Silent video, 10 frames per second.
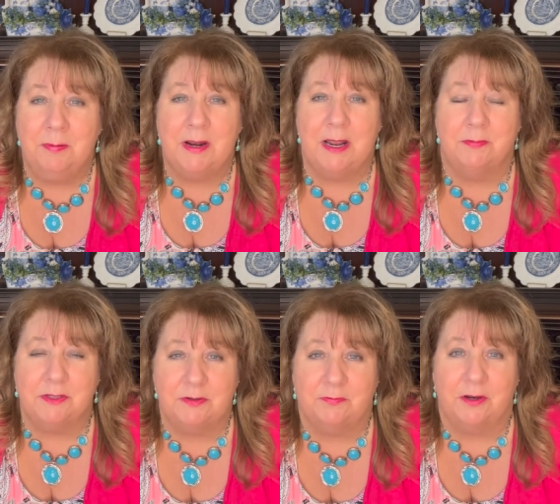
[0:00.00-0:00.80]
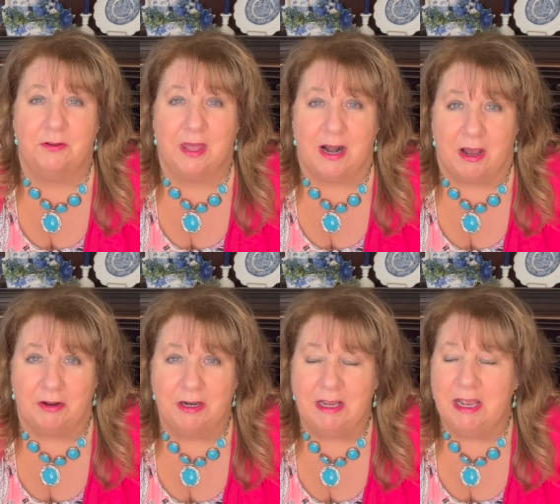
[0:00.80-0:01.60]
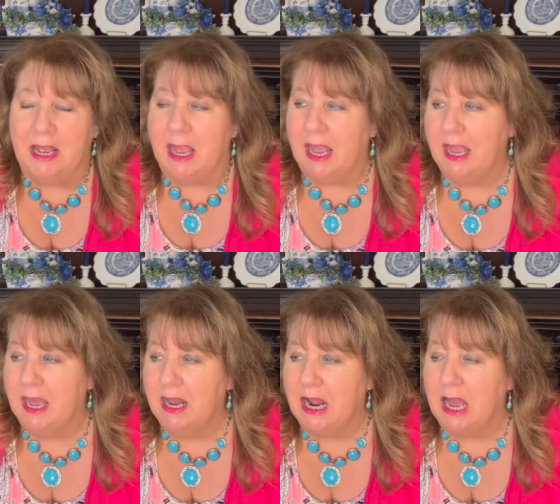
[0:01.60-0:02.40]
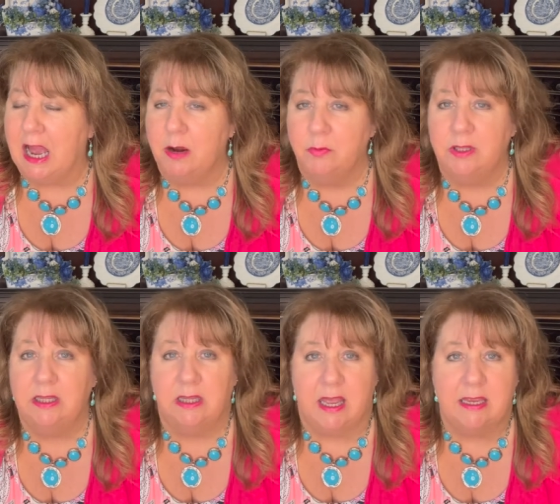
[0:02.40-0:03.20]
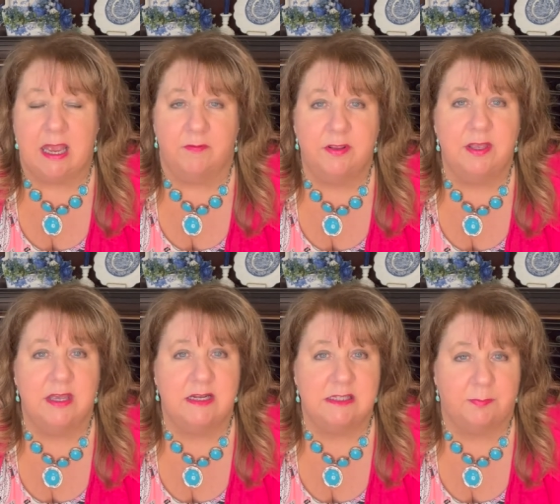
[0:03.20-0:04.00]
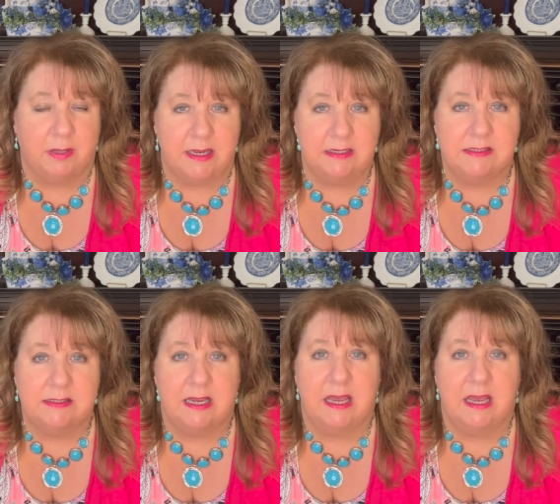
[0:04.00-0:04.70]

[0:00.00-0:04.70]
been able to figure that out. And I really like everything in its place